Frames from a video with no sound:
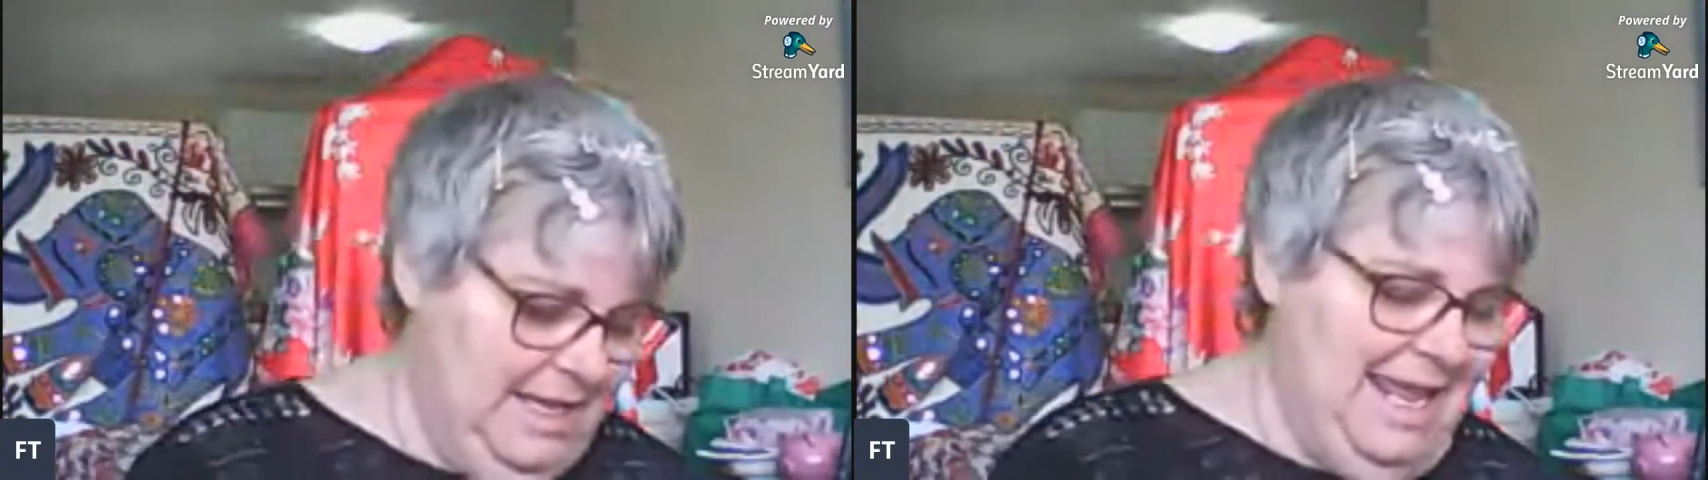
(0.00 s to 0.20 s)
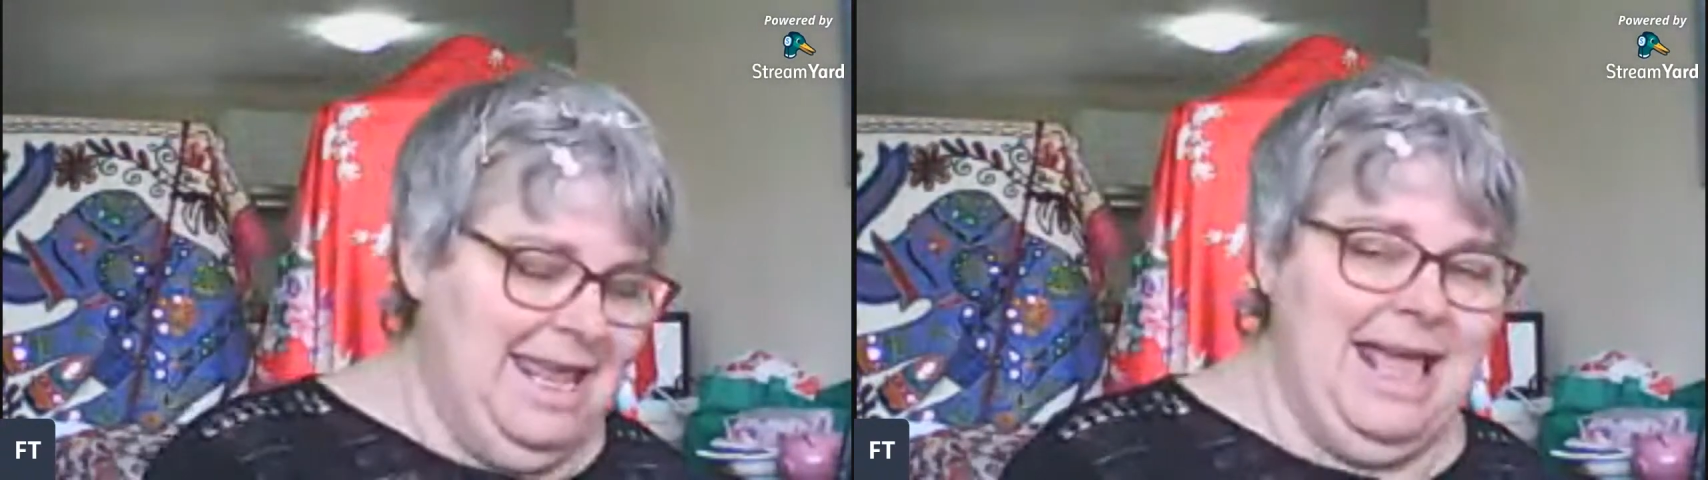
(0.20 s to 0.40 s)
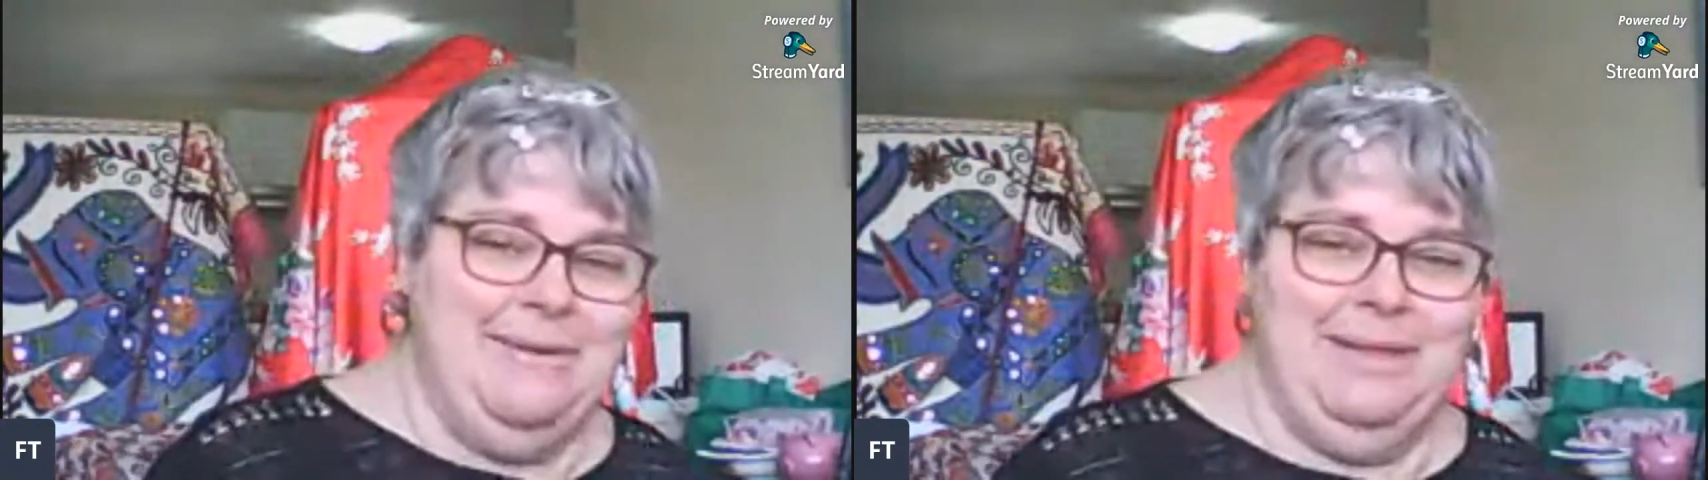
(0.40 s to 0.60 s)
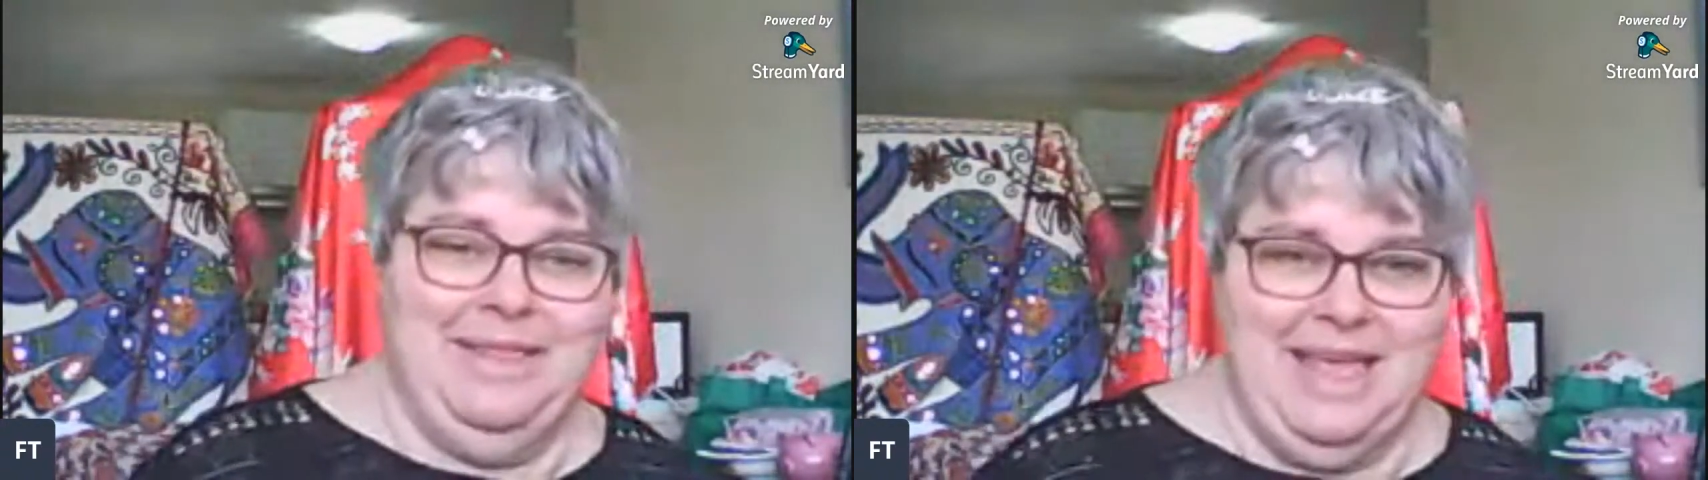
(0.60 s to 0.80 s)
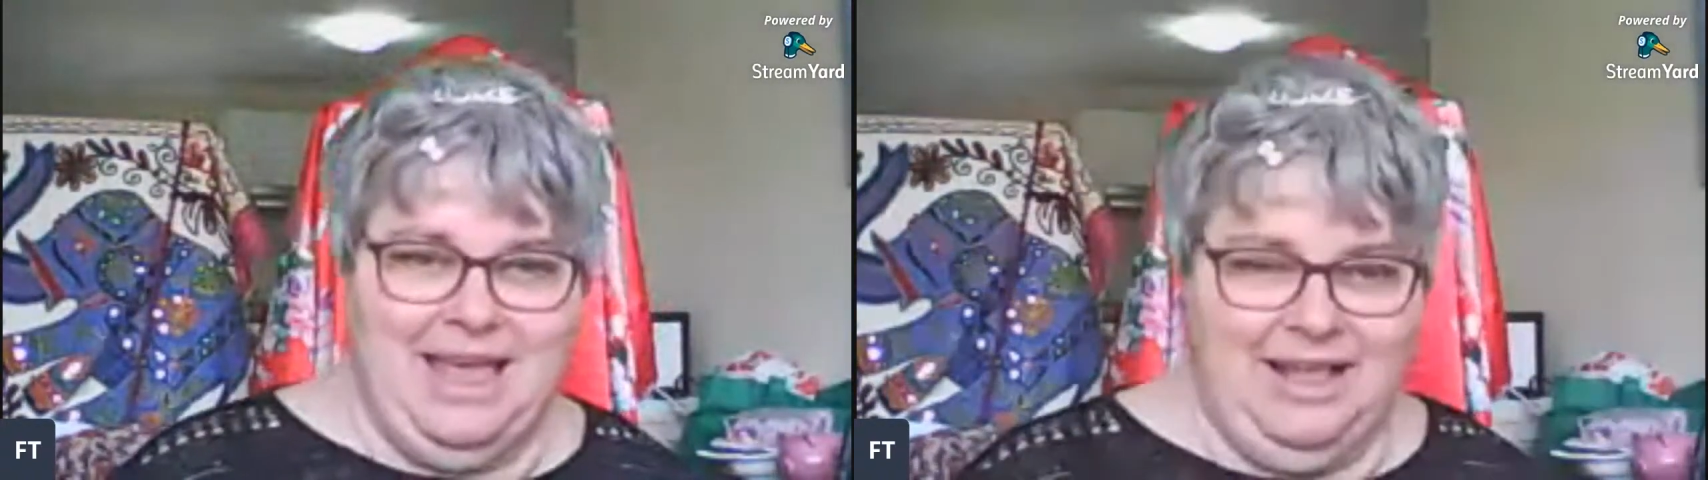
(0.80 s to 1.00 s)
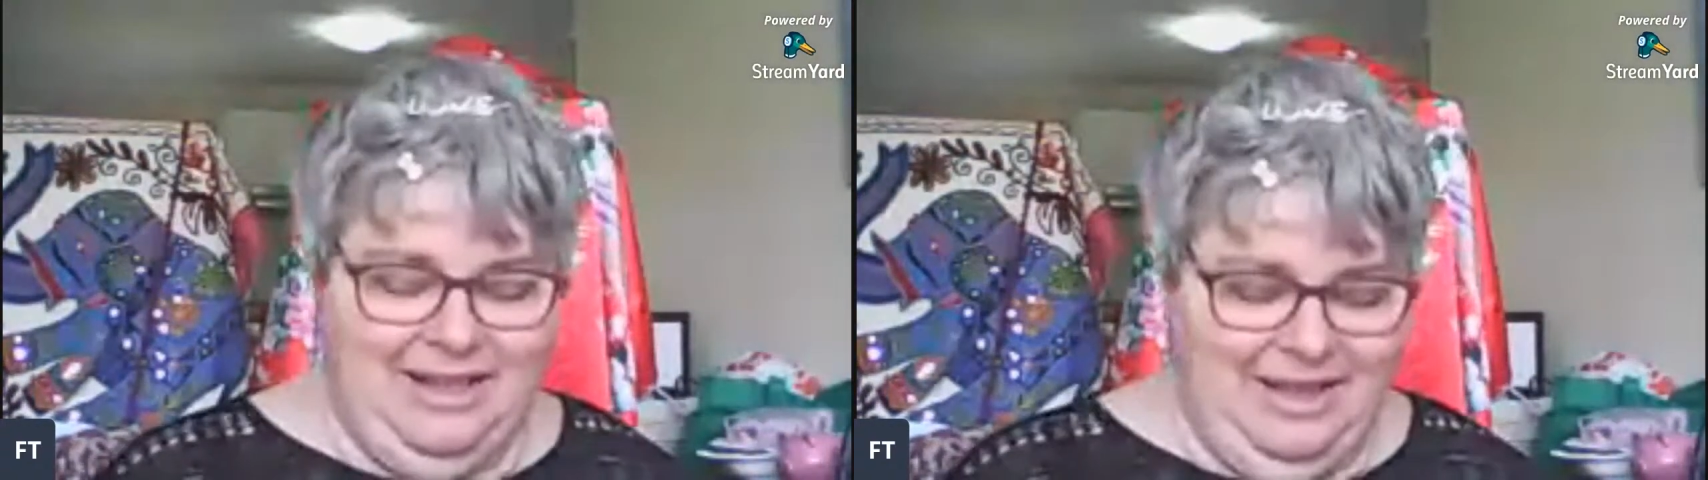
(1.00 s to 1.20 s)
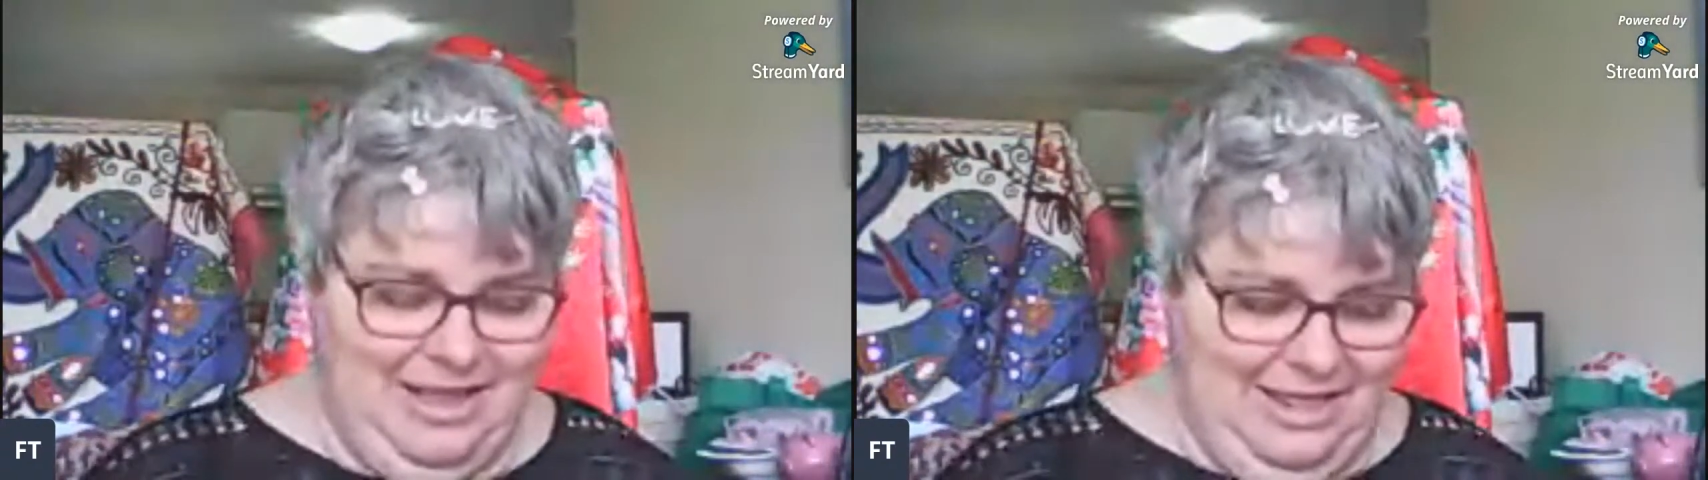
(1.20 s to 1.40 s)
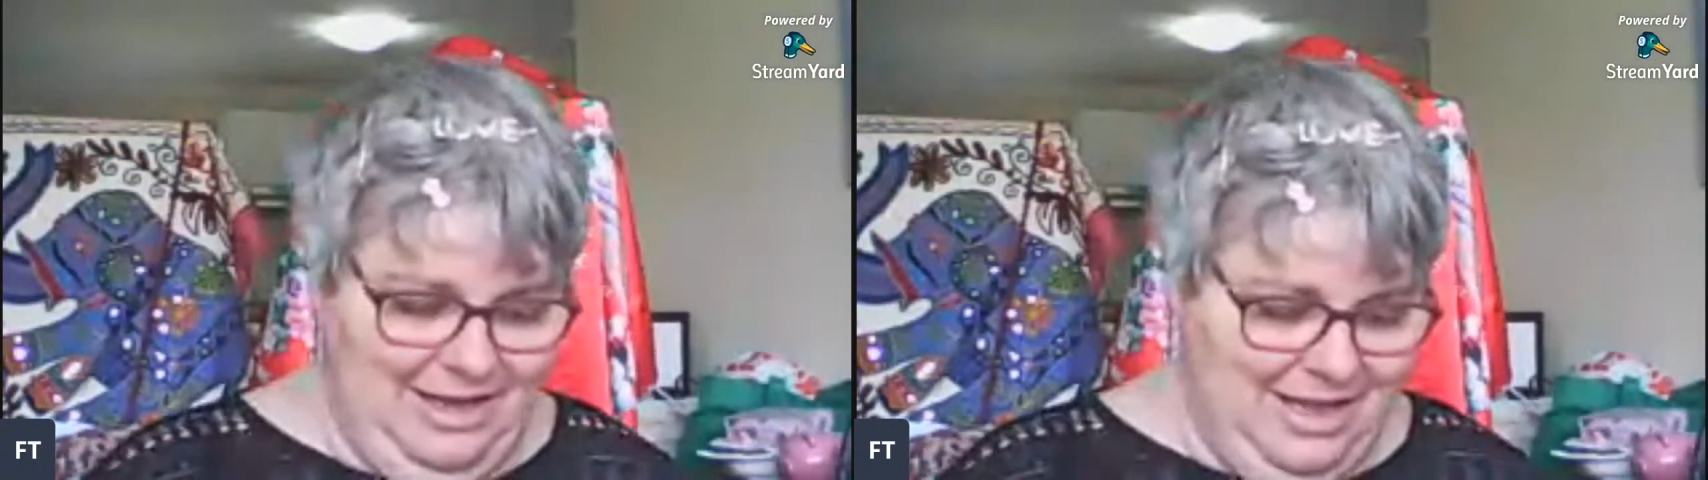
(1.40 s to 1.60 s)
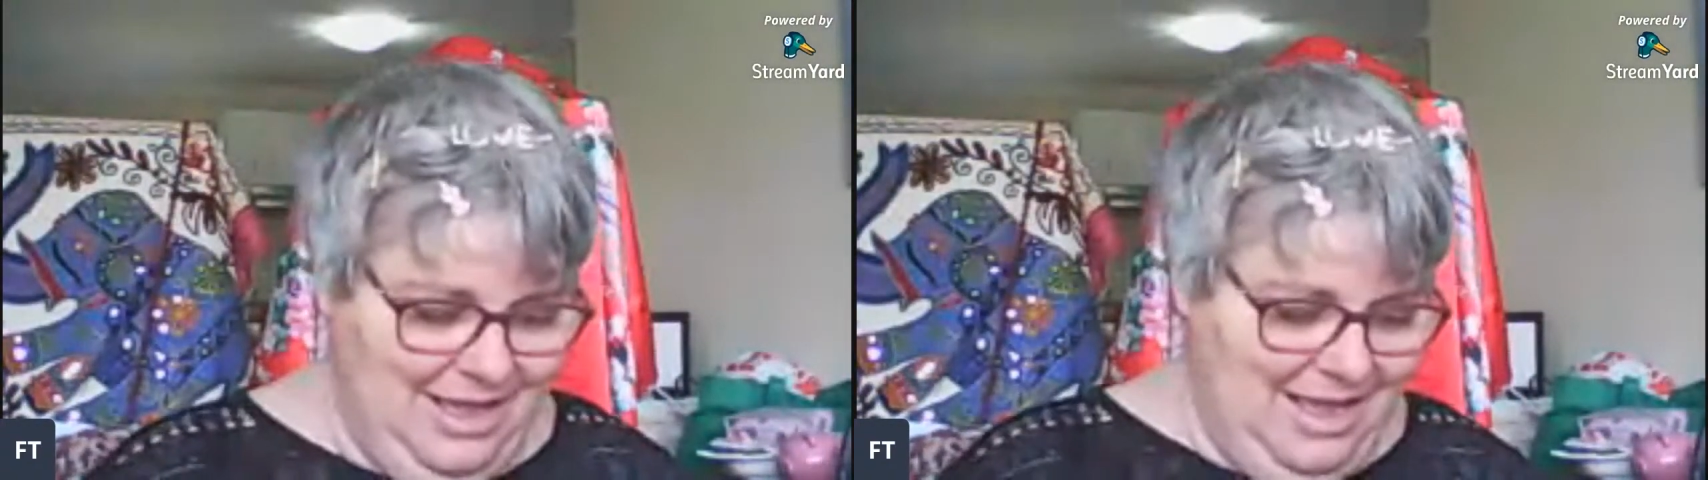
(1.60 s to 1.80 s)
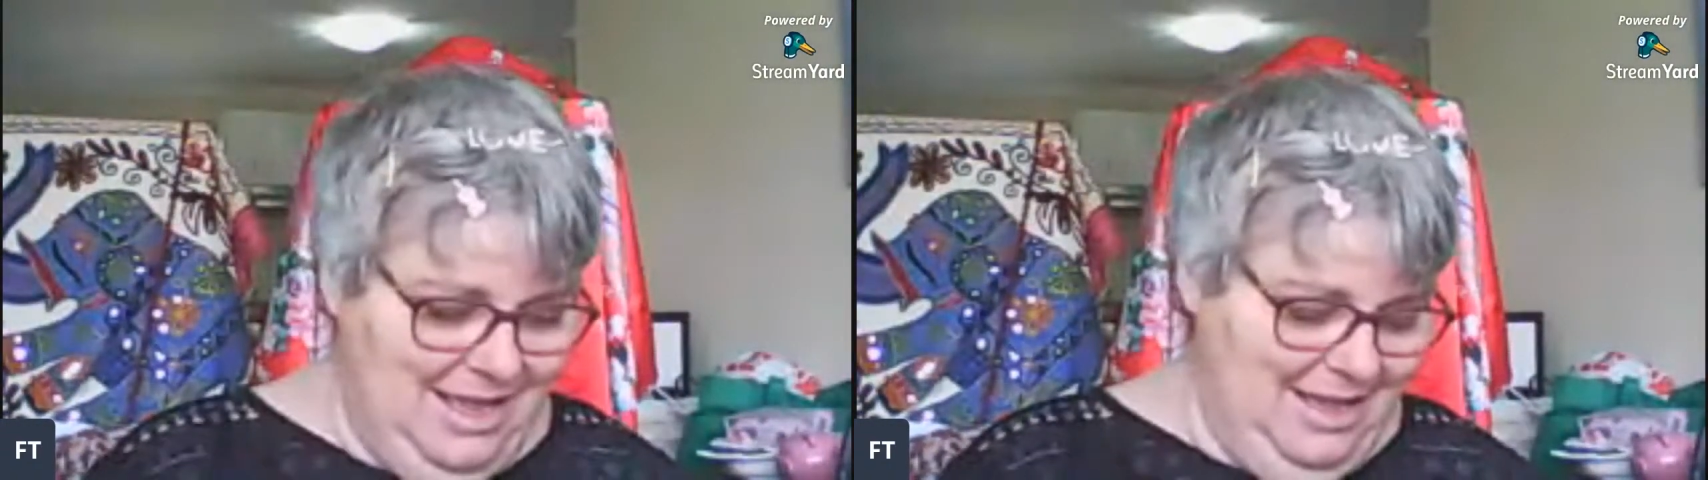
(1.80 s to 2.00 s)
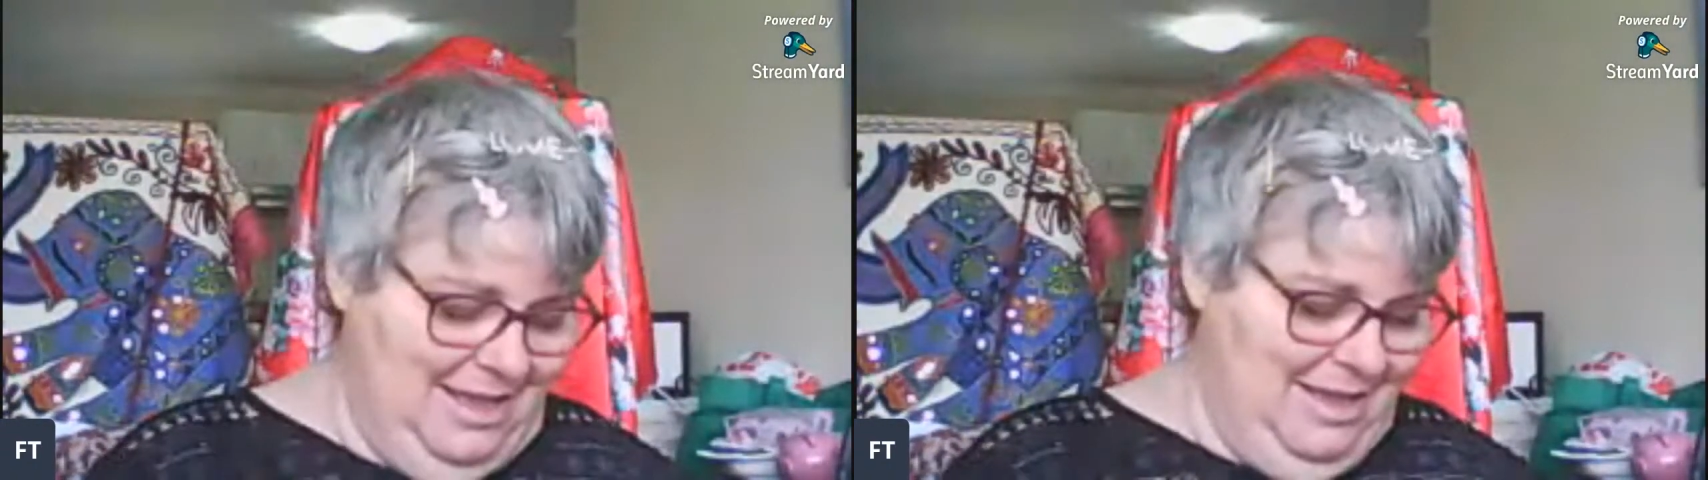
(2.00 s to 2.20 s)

He came in the house the other day,